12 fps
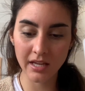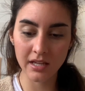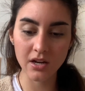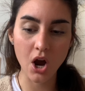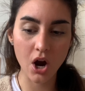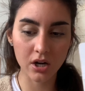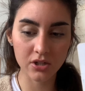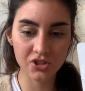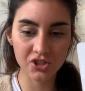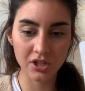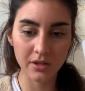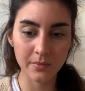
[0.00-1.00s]
in
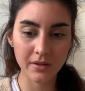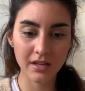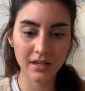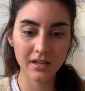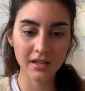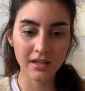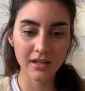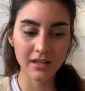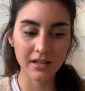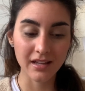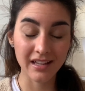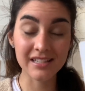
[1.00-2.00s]
hardship
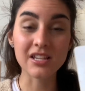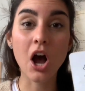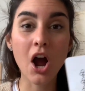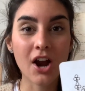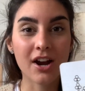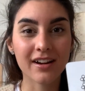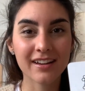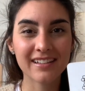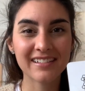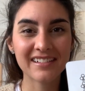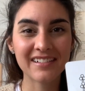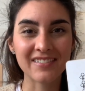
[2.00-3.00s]
is hard,
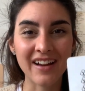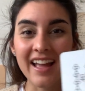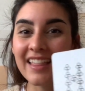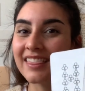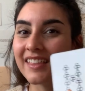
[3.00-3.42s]
right?